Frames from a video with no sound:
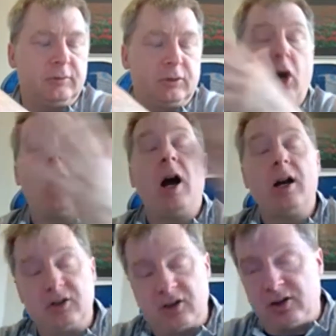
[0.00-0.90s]

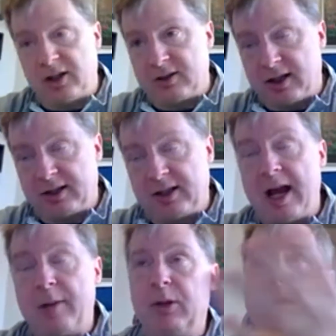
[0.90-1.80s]
cost and things like
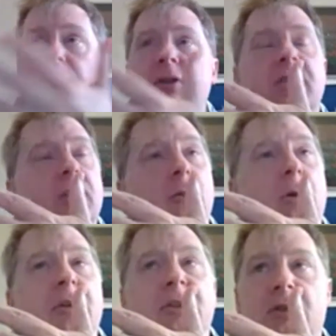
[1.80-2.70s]
that. But every single one
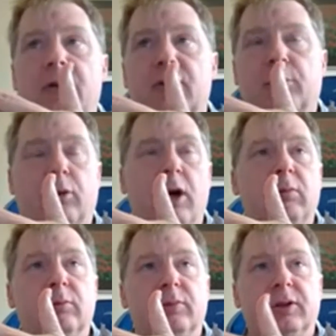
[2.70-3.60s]
of these solves a
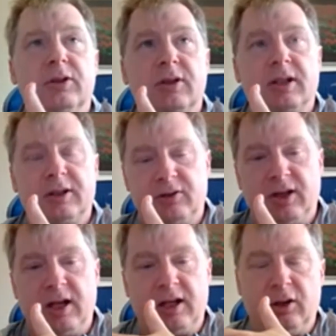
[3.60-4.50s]
problem because, like you
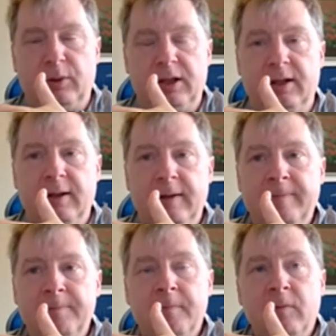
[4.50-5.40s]
said, we
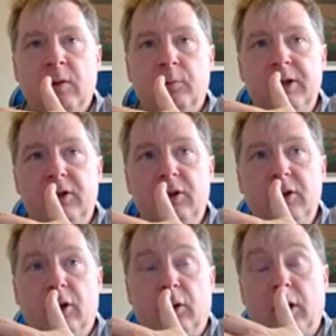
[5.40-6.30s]

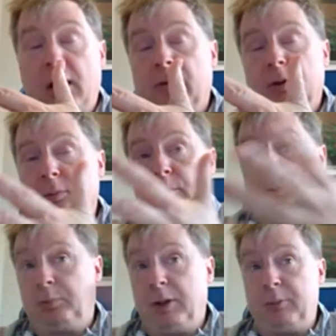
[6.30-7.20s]
a lot of
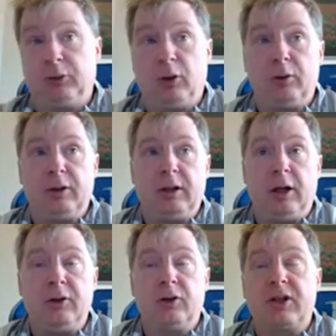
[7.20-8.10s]
people don't
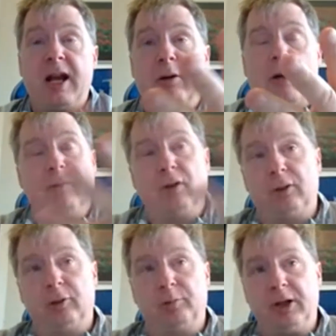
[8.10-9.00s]
understand or have a
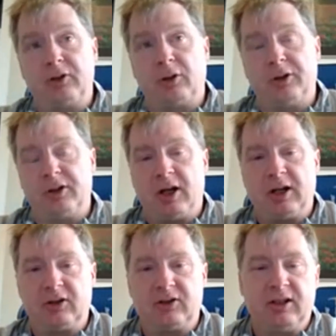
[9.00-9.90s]
clear picture. You
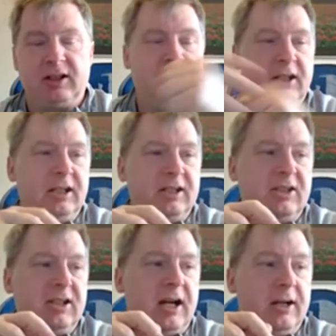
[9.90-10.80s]
talk to any
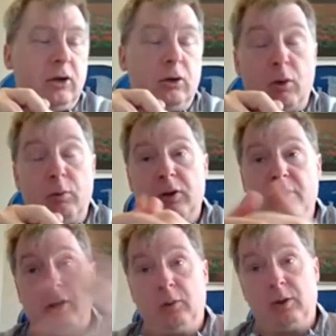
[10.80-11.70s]
CIO, well,
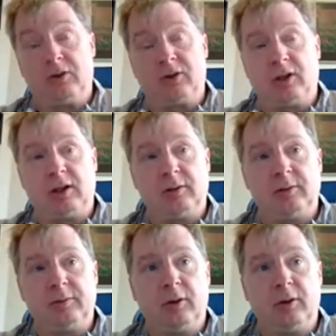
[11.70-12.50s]
what's how